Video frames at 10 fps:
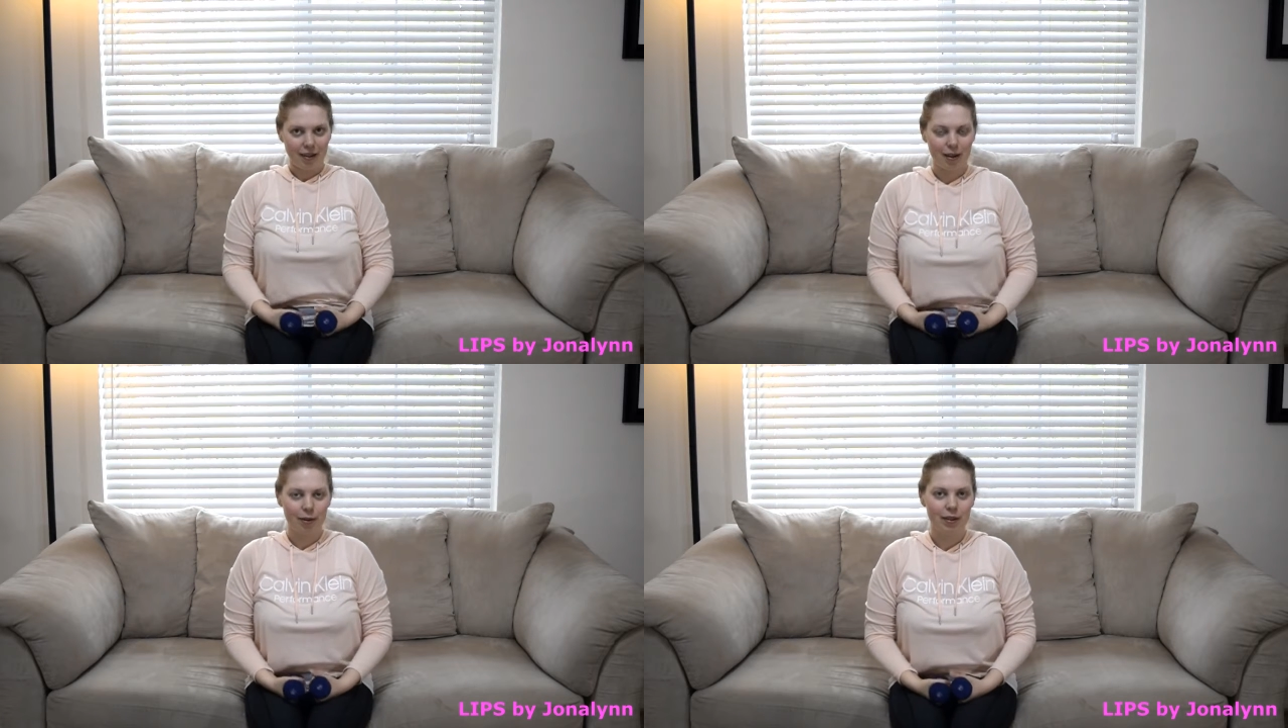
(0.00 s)

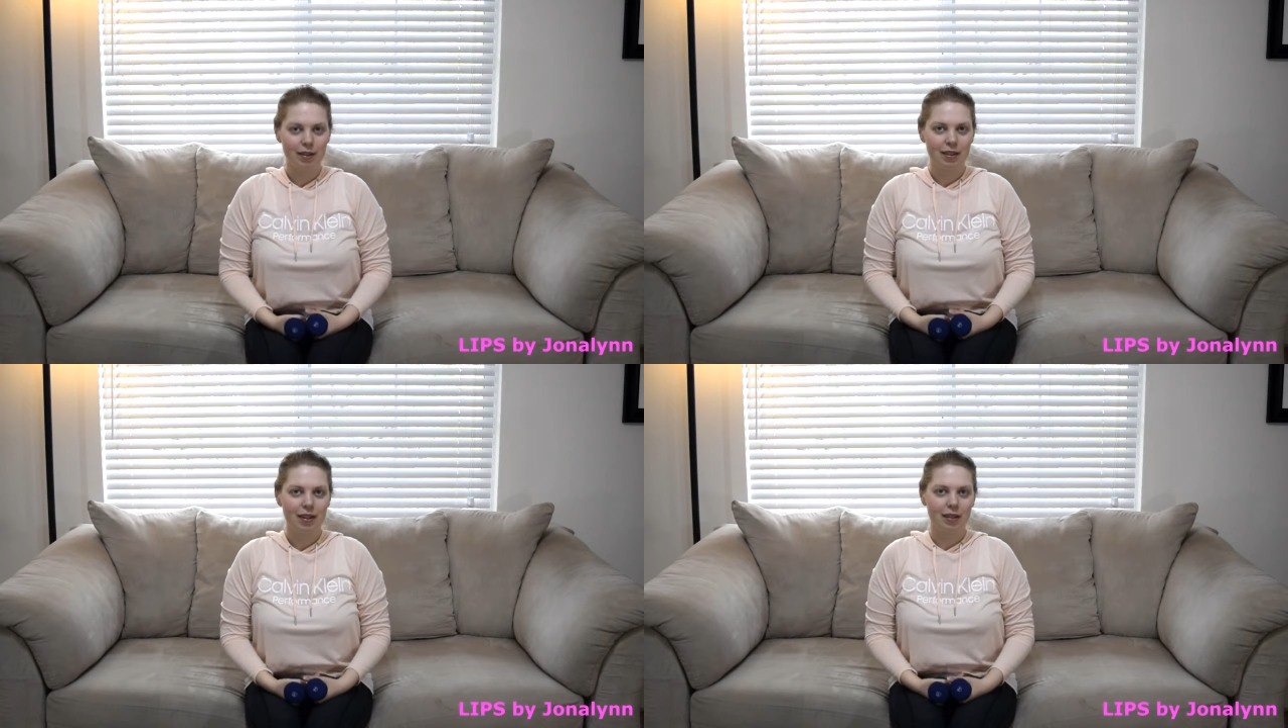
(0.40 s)
That
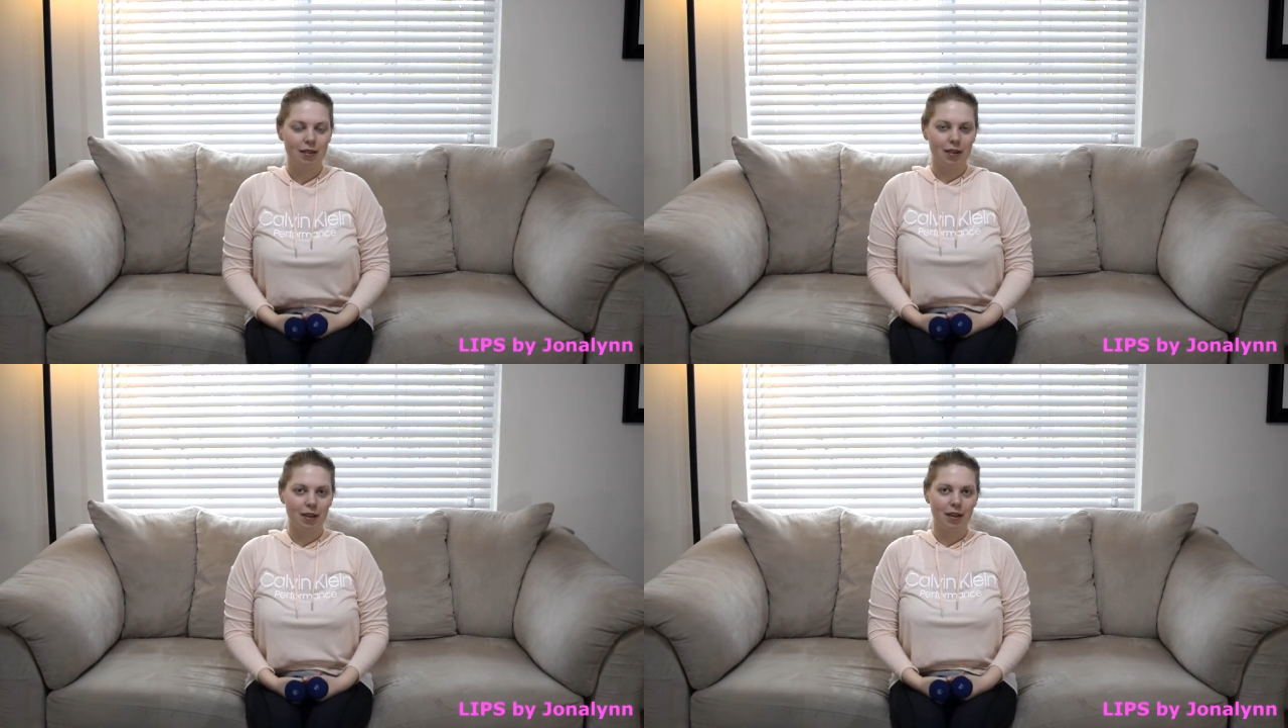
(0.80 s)
always
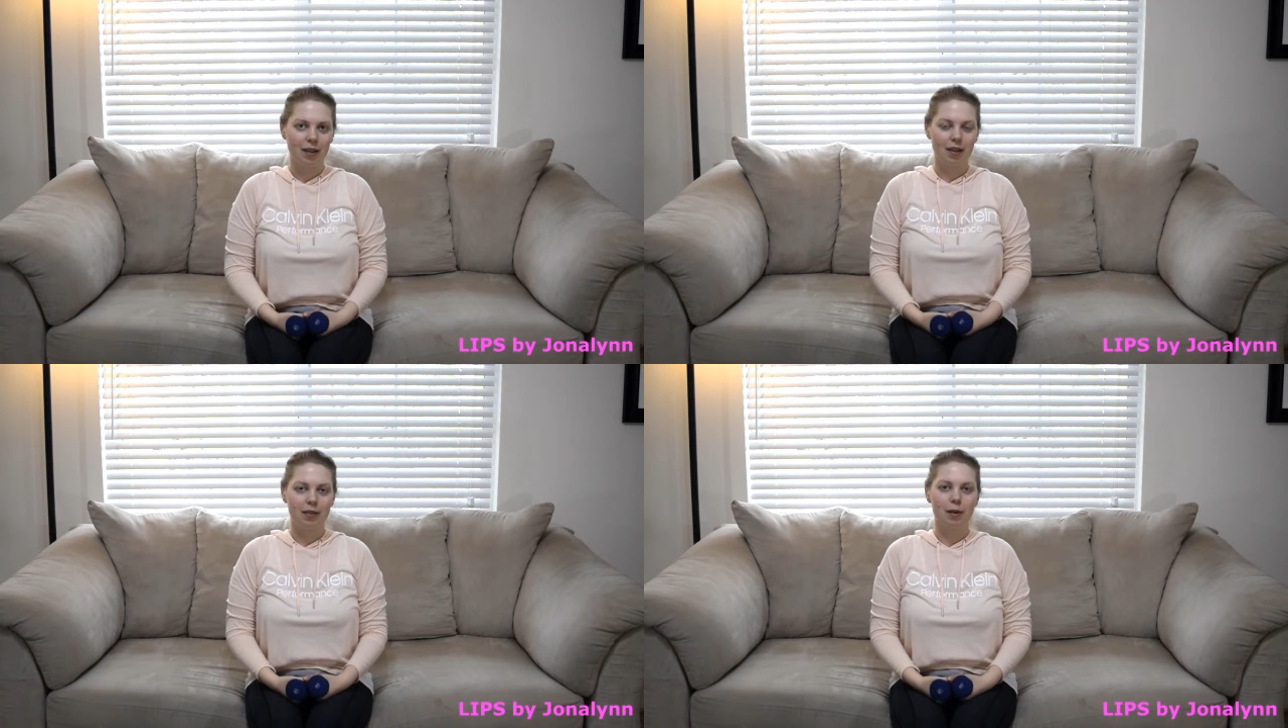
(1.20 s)
is
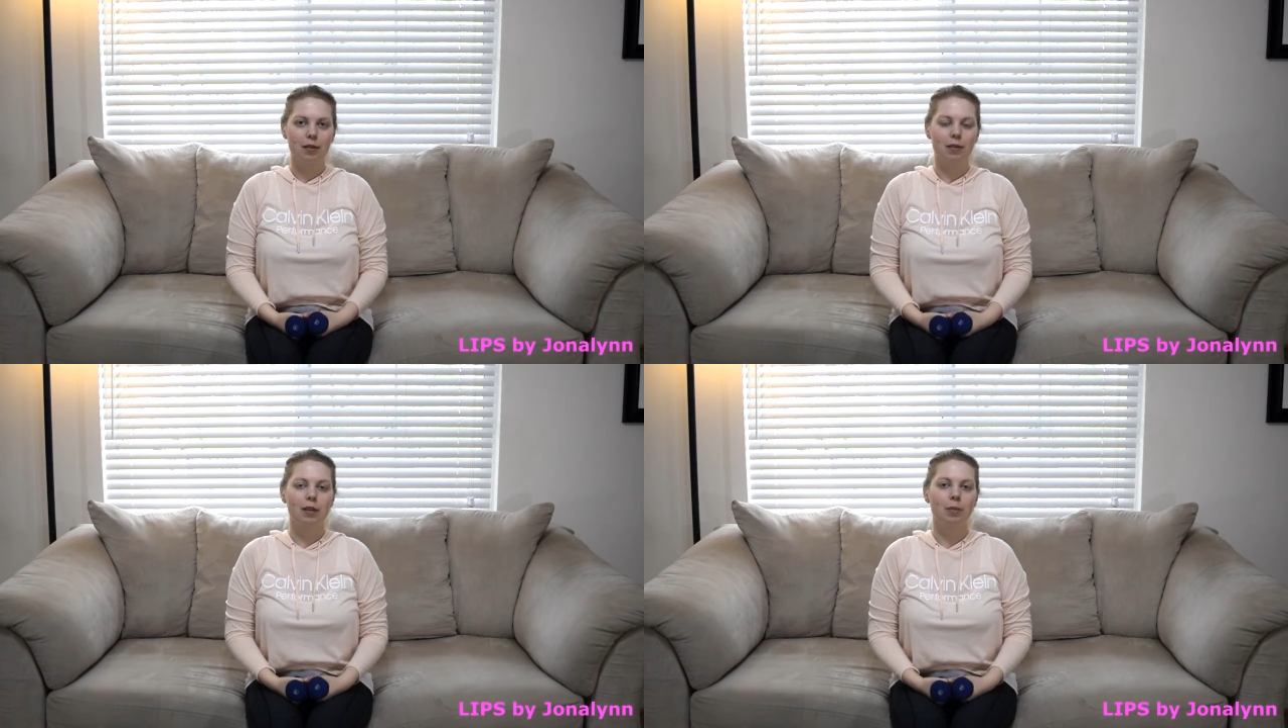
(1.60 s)

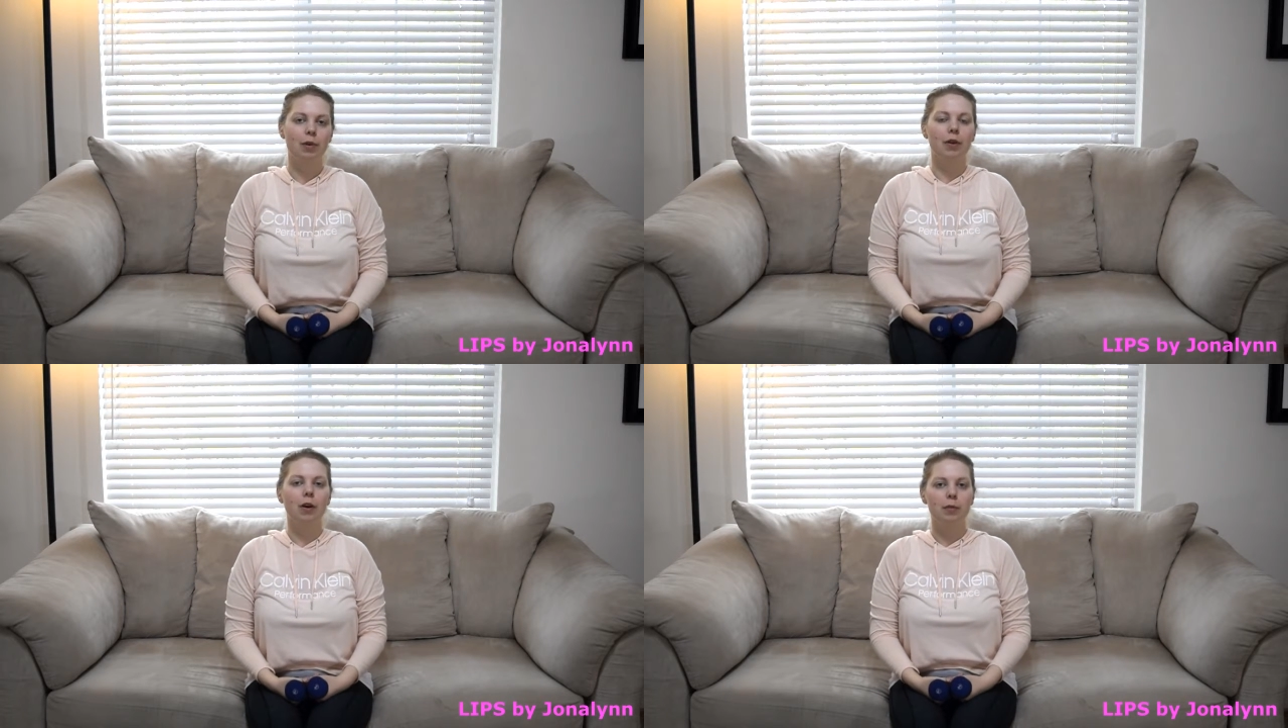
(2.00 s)
exhausting to
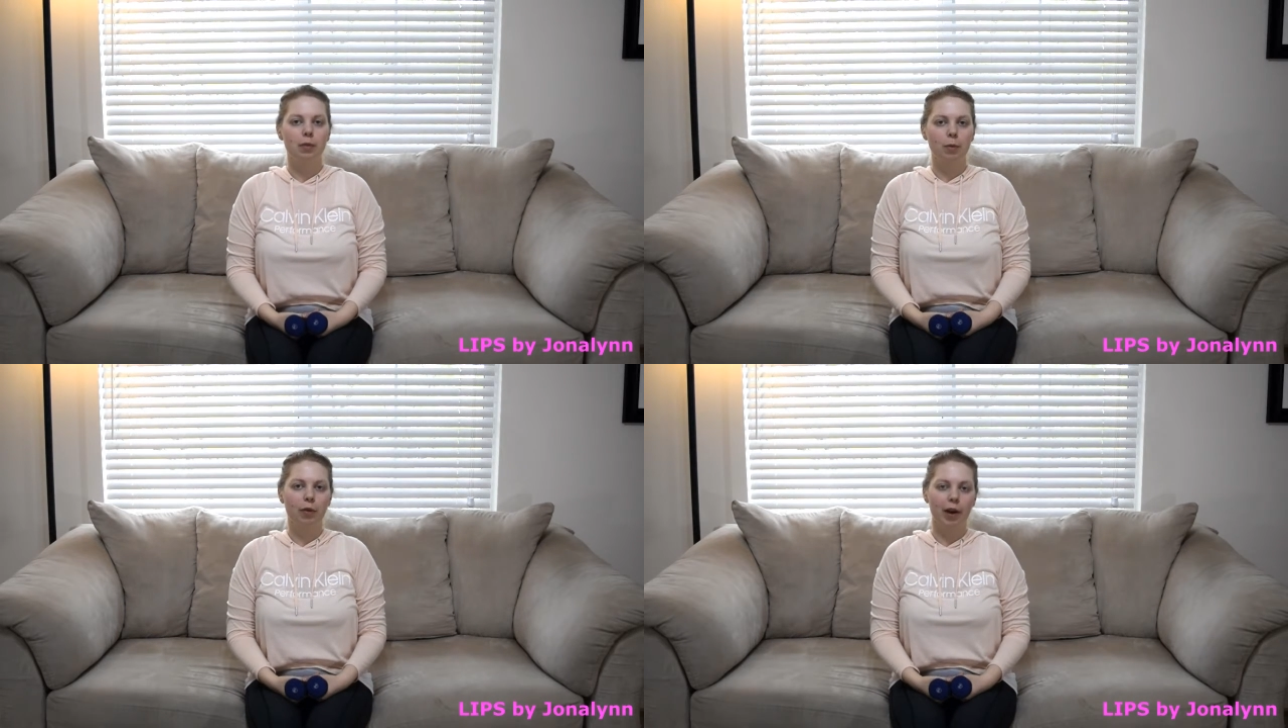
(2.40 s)
put your
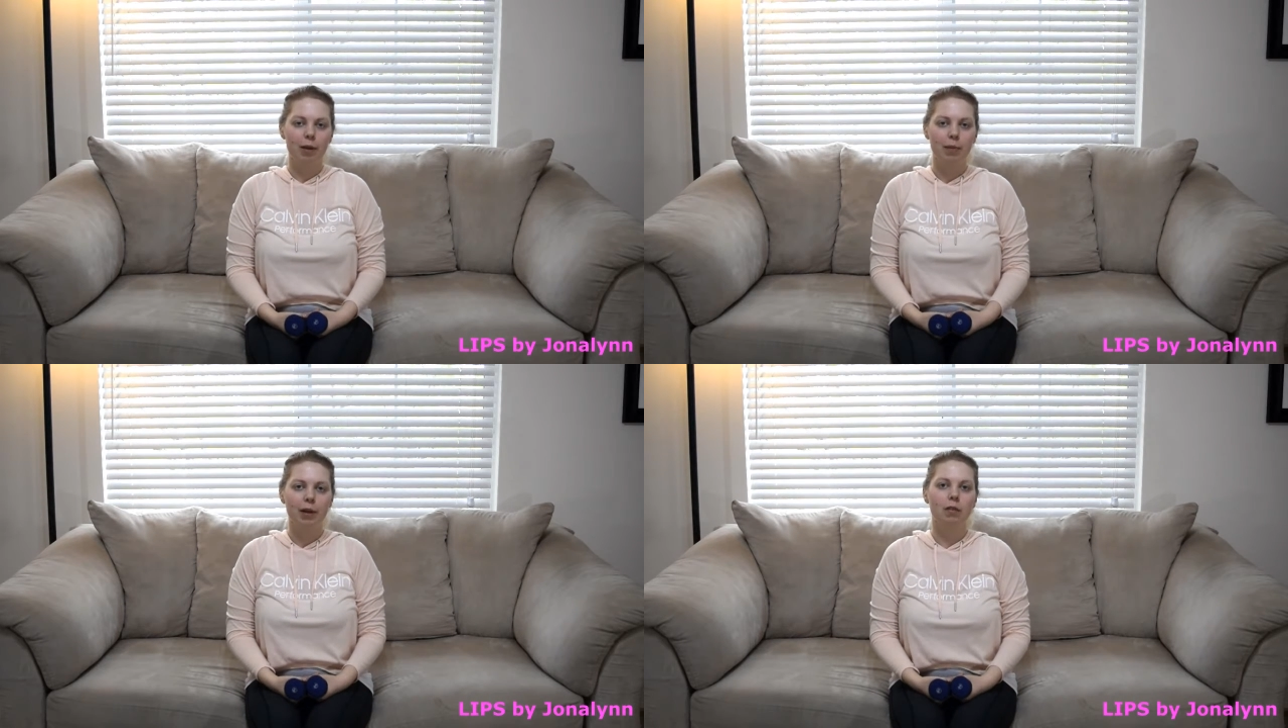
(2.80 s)
arms above your
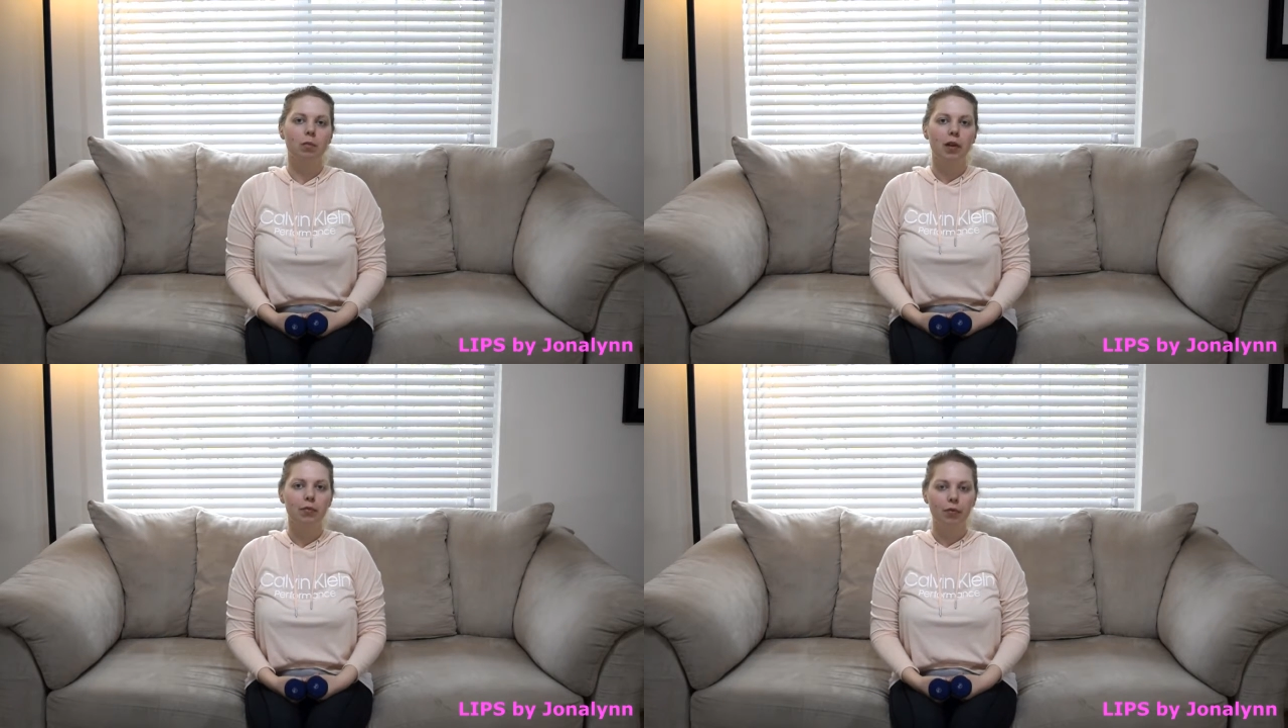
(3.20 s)
head because the
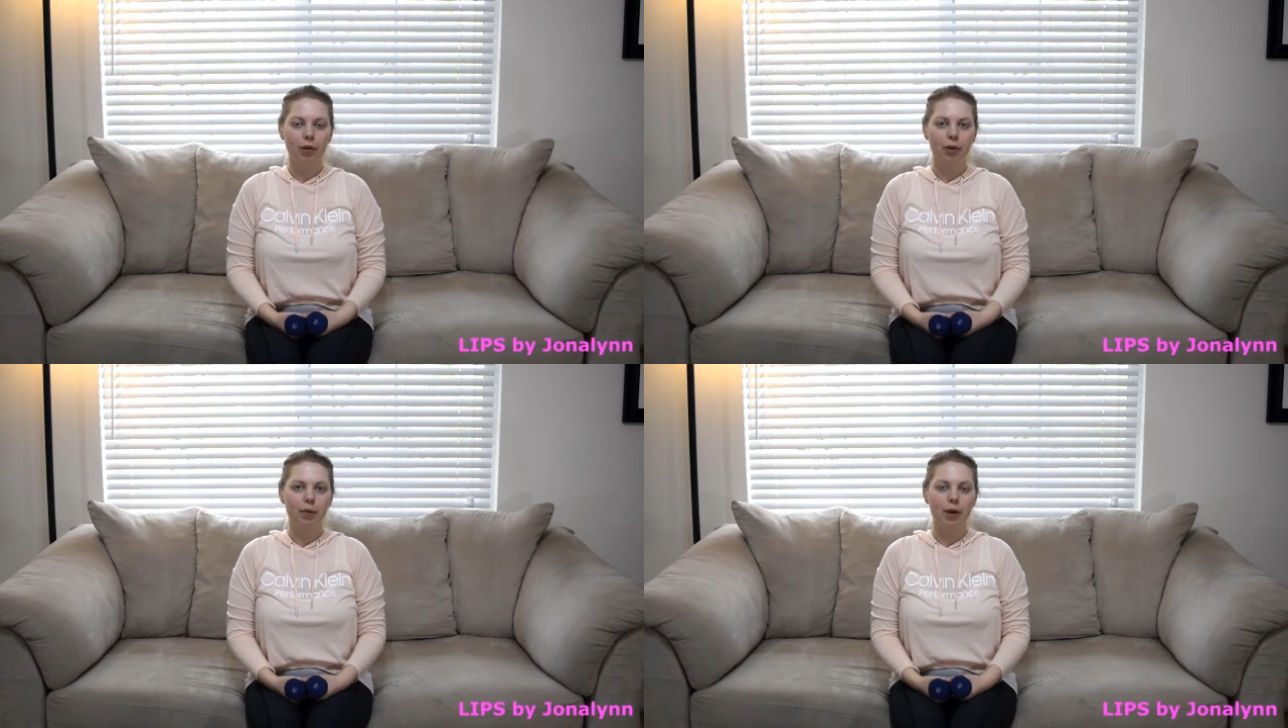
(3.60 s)
blood
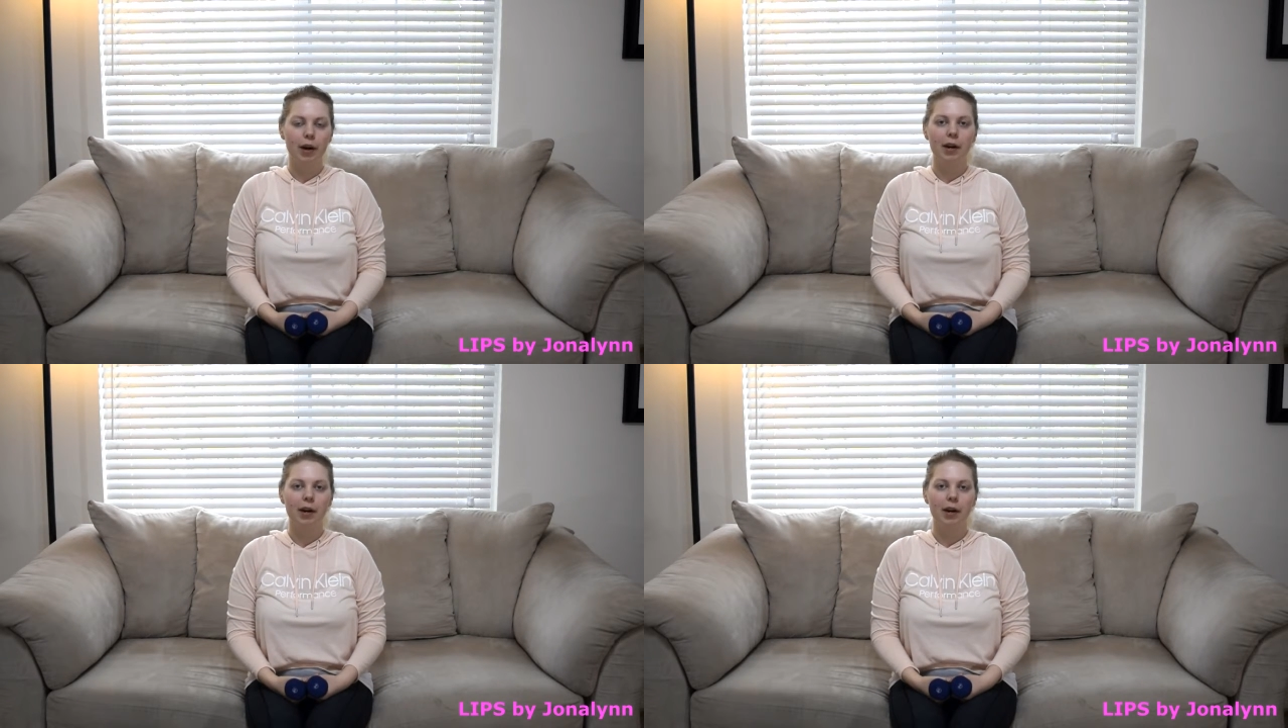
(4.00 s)
flow